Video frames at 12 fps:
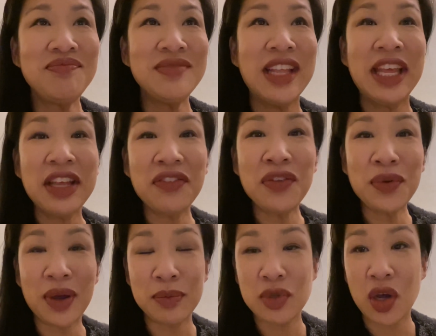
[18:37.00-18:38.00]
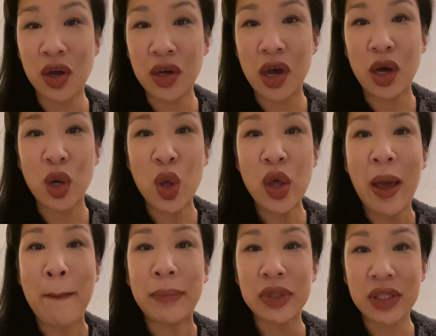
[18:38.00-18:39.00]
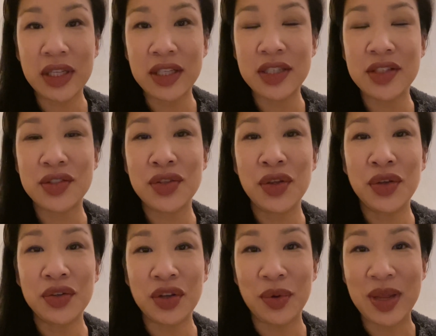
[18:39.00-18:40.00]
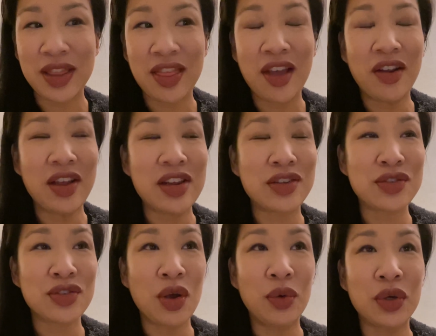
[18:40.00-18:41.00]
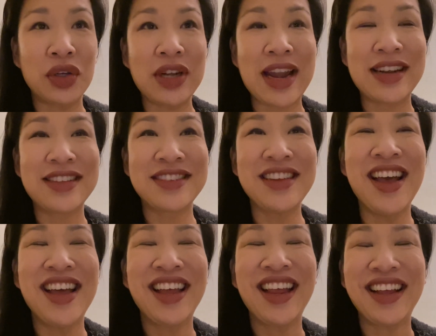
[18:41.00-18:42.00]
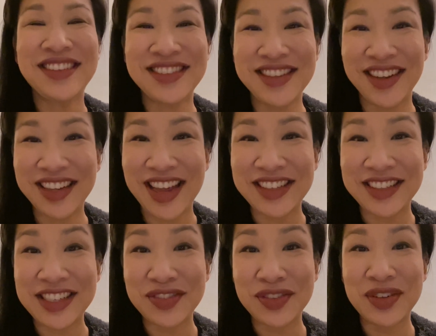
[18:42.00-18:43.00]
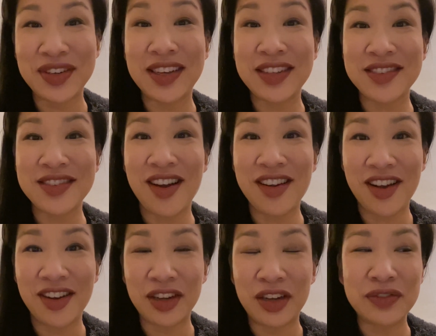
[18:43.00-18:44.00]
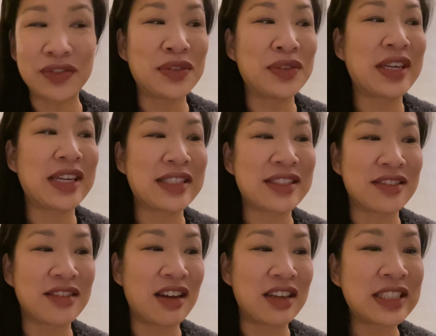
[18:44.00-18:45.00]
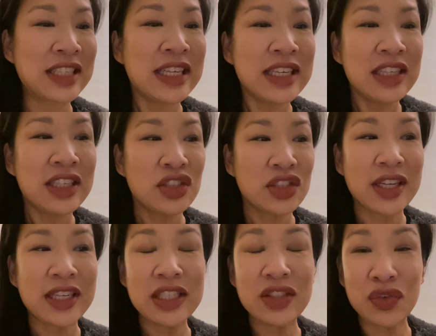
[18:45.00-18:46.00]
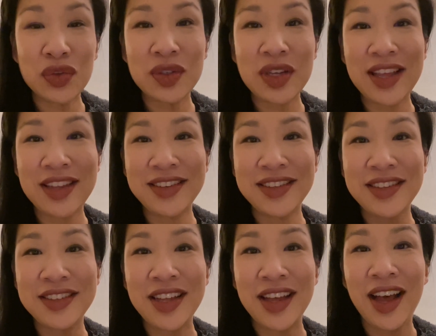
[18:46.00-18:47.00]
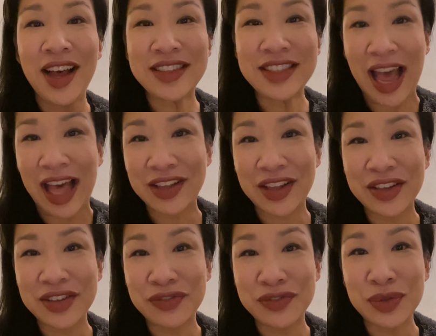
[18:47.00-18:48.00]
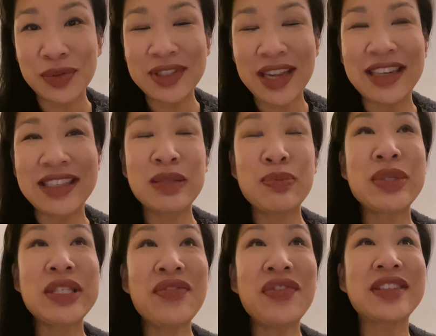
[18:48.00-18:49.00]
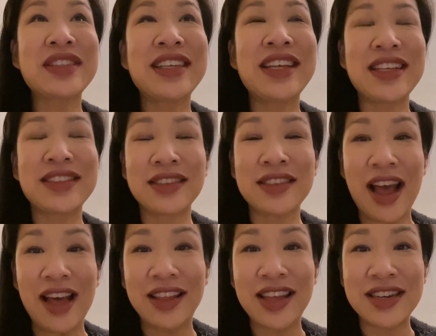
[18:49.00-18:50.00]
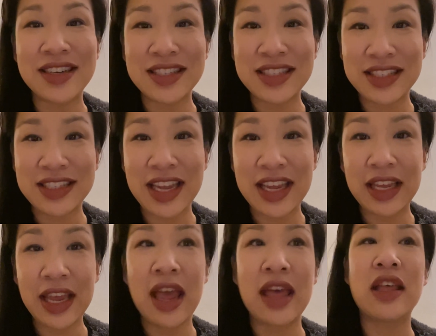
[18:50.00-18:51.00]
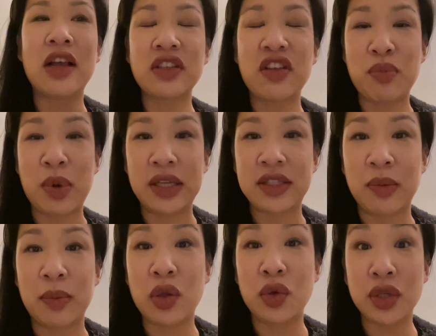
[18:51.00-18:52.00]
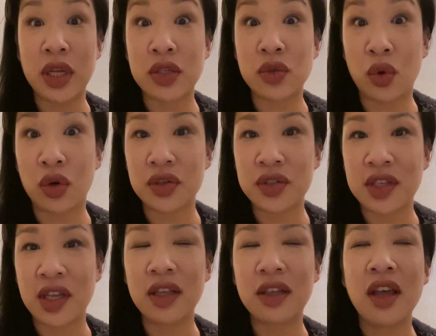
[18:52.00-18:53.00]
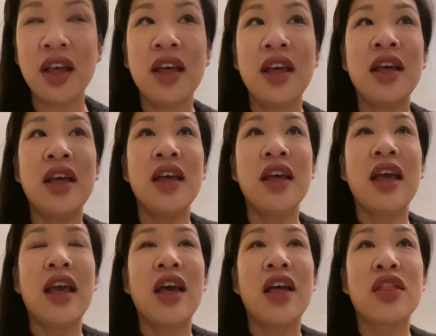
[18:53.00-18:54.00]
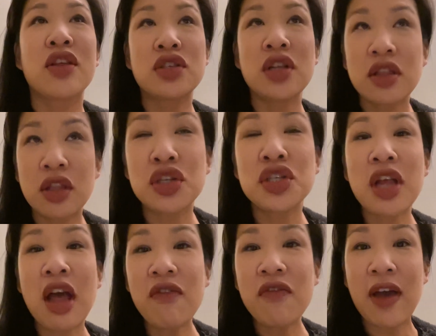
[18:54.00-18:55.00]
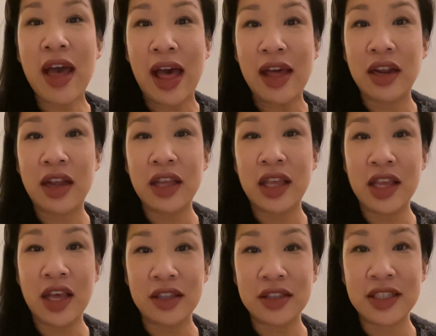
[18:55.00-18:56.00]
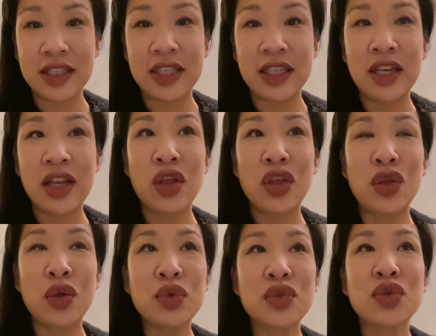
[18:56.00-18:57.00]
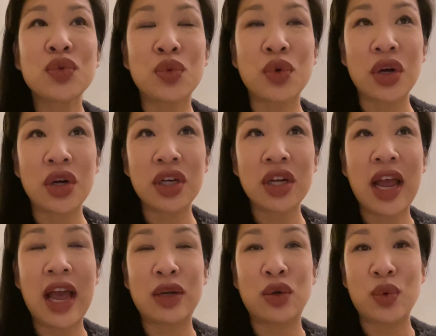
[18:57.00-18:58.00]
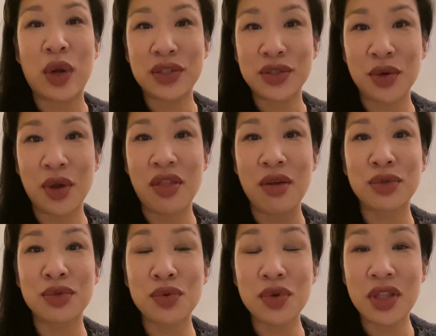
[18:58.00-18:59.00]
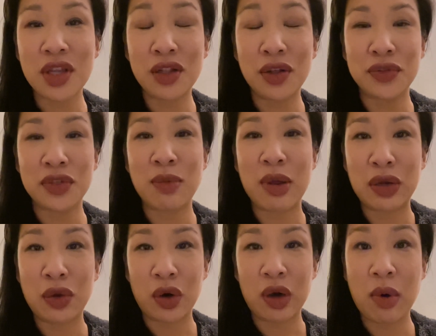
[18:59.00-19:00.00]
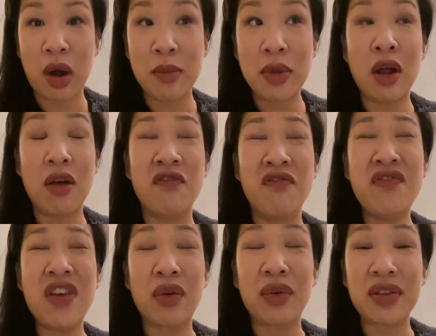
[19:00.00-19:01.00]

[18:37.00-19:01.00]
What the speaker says: If you come to Hong Kong, please go eat there. It is so good, and it's not Cantonese food. It is not Hong Kong food. It is not Chinese food. It is Italian food, and it's Italian steak. And they also have pasta, but usually I just order steak. The chef at Chianti used to work at a restaurant that was really close to my New York apartment, a very,